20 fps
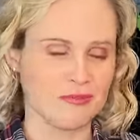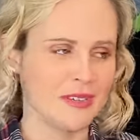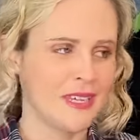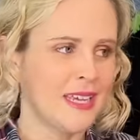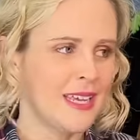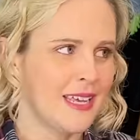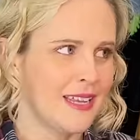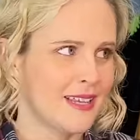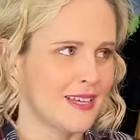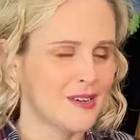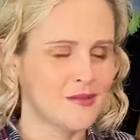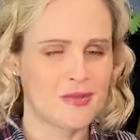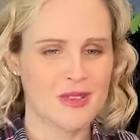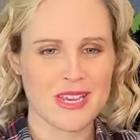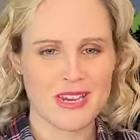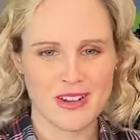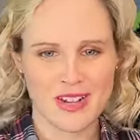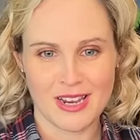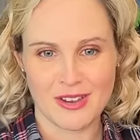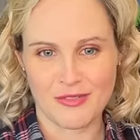They're gonna be
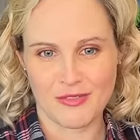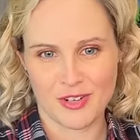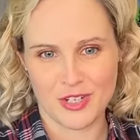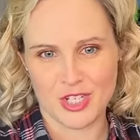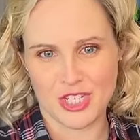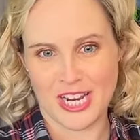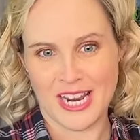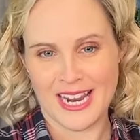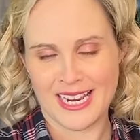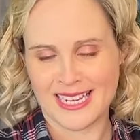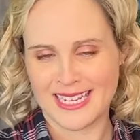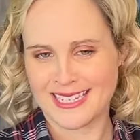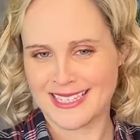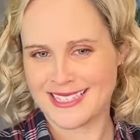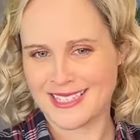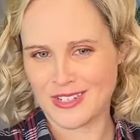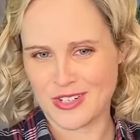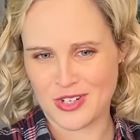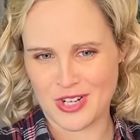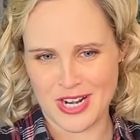great for
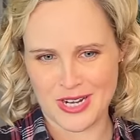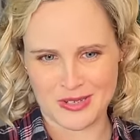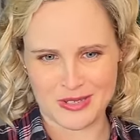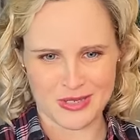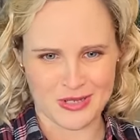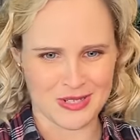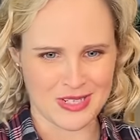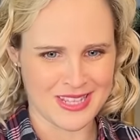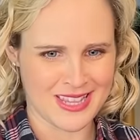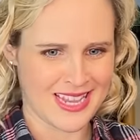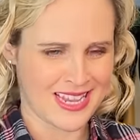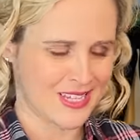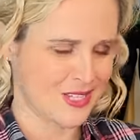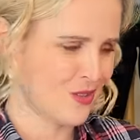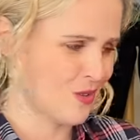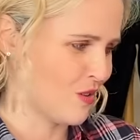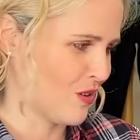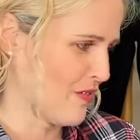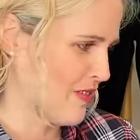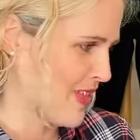jackets and trousers and that
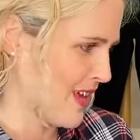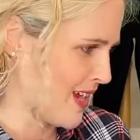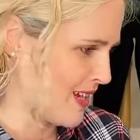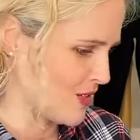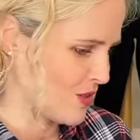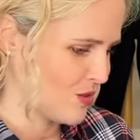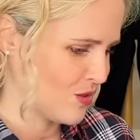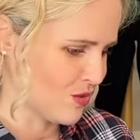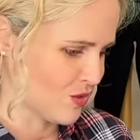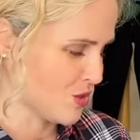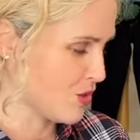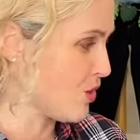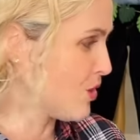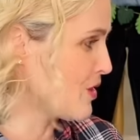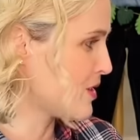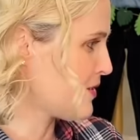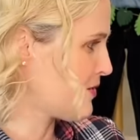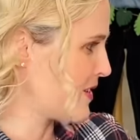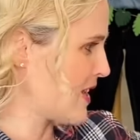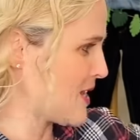sort of thing. So there's
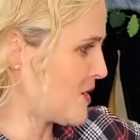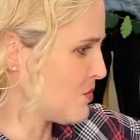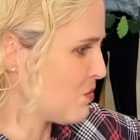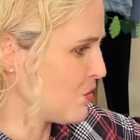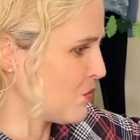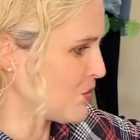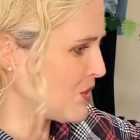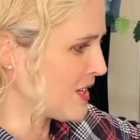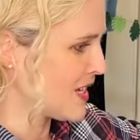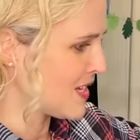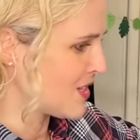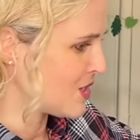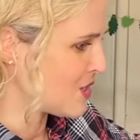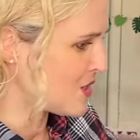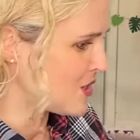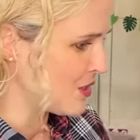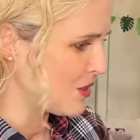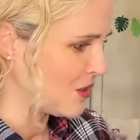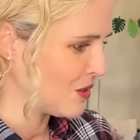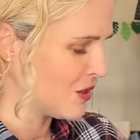lots of nice moleskins
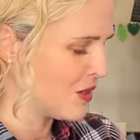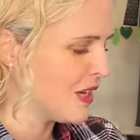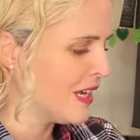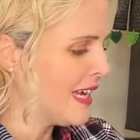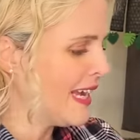too.